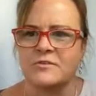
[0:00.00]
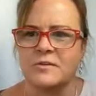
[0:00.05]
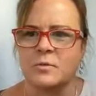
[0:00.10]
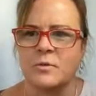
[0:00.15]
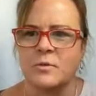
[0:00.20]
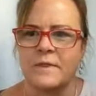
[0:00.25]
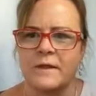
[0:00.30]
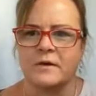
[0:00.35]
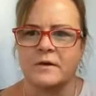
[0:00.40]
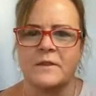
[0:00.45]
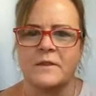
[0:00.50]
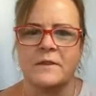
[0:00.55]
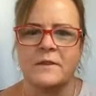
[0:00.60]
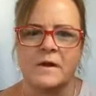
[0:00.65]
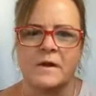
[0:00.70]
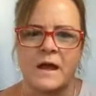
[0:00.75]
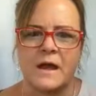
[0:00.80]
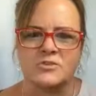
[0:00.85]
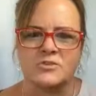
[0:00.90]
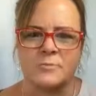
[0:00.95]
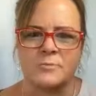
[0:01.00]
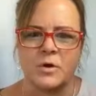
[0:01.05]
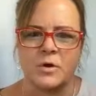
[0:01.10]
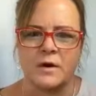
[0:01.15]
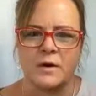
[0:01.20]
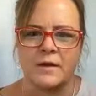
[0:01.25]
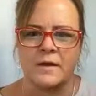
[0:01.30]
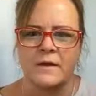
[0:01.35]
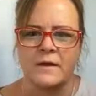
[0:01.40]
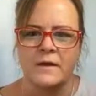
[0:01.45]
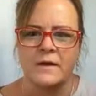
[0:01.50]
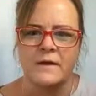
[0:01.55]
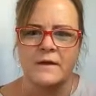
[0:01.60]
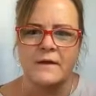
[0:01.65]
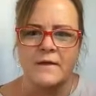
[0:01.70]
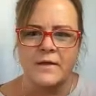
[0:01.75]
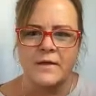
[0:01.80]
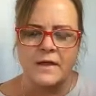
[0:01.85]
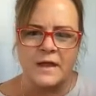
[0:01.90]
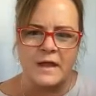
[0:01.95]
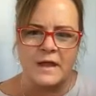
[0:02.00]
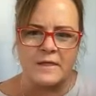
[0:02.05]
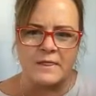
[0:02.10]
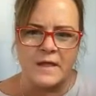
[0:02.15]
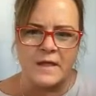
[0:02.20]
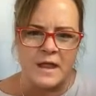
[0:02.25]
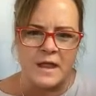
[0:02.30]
So when they're on their dashboard and